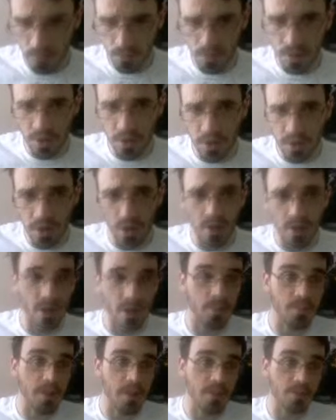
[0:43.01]
really
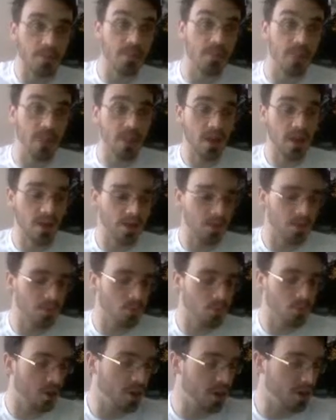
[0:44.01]
going above and
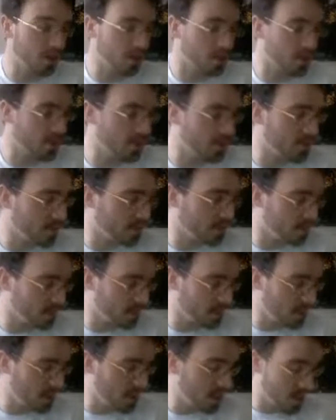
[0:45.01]
beyond, working
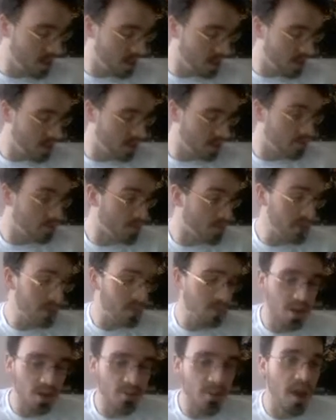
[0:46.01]
perfectly. And the
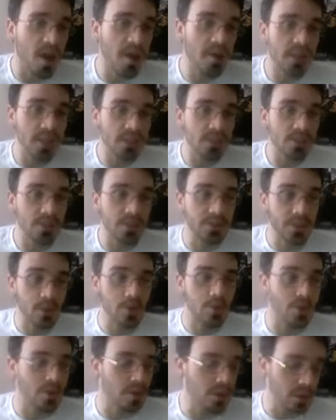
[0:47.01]
best part about it is you
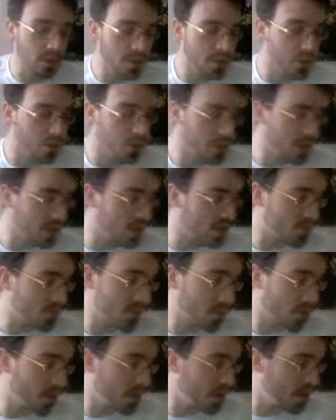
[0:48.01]
don't need the dual lands
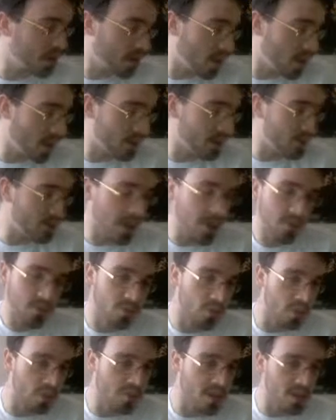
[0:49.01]
for it. I only
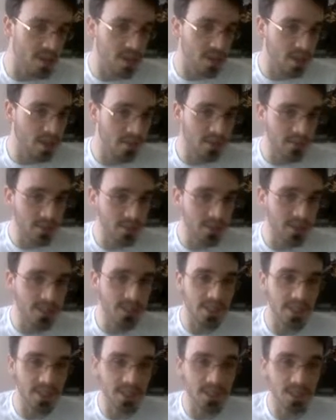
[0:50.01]
have 1 mana
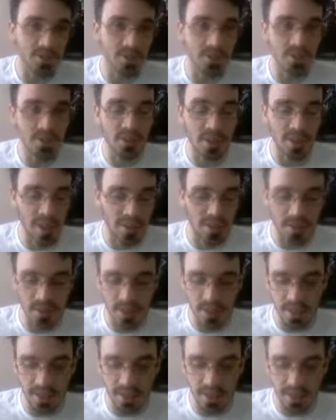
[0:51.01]
confluence in it and 2
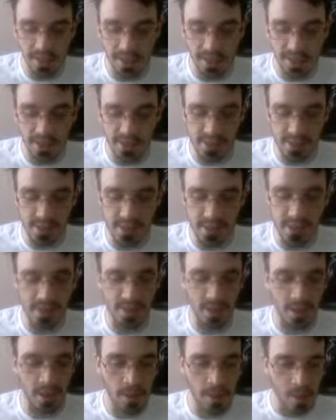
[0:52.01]
Celestia Guild Gates in
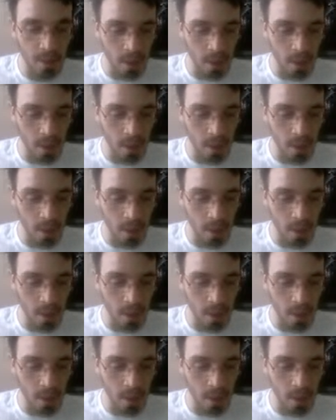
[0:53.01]
it,